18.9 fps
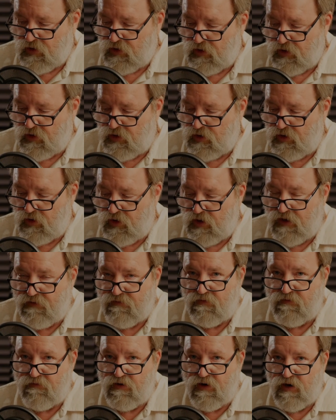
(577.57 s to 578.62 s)
You have
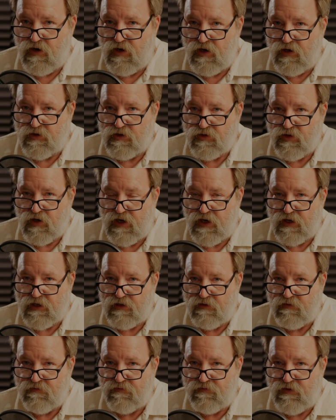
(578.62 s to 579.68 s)
a very
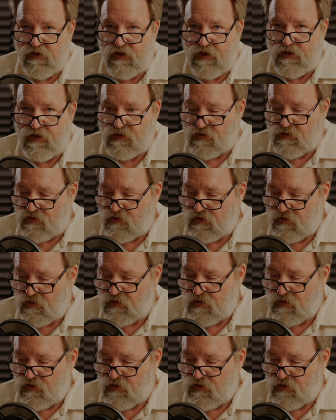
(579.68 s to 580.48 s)
attractive face.